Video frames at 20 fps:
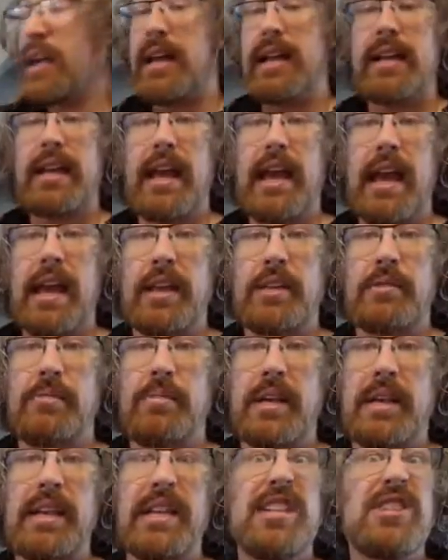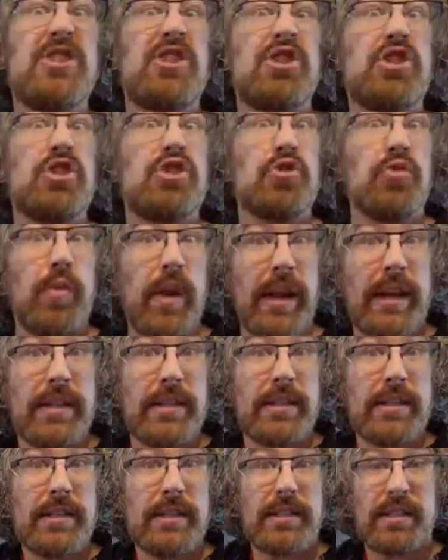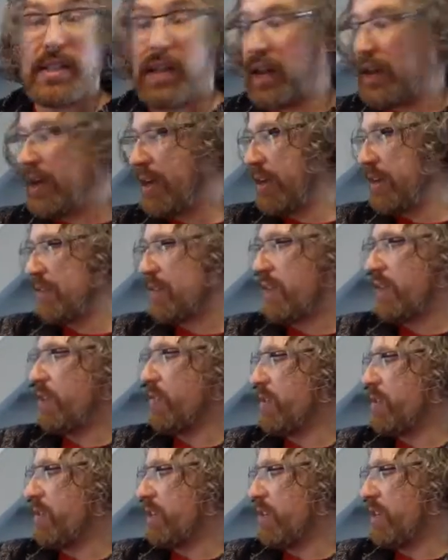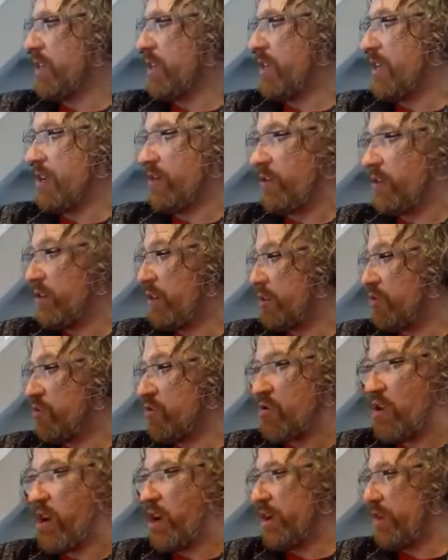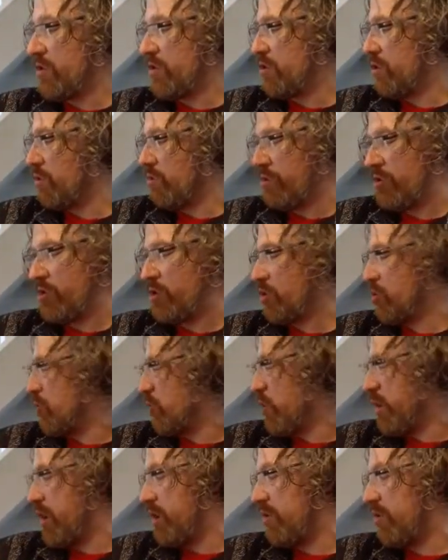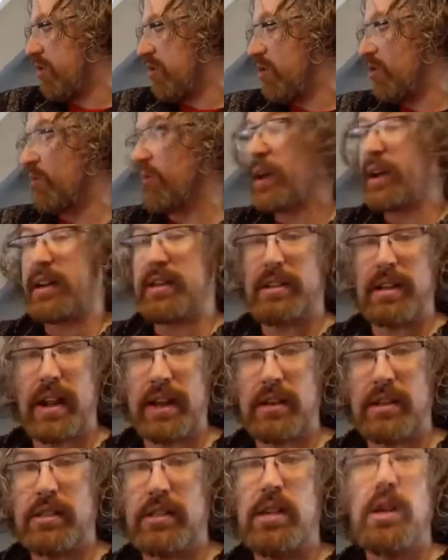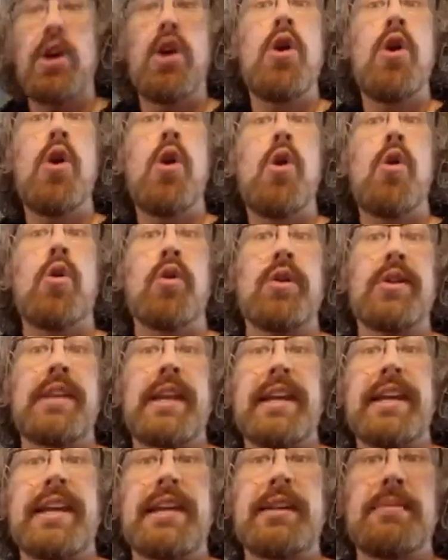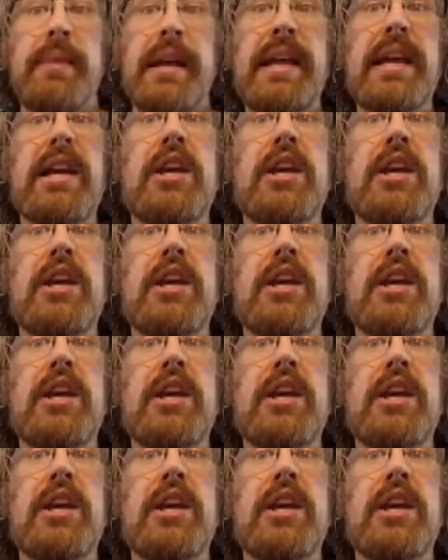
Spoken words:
can be straight sides, like we see here in a triangle or a square or a rectangle, or they can be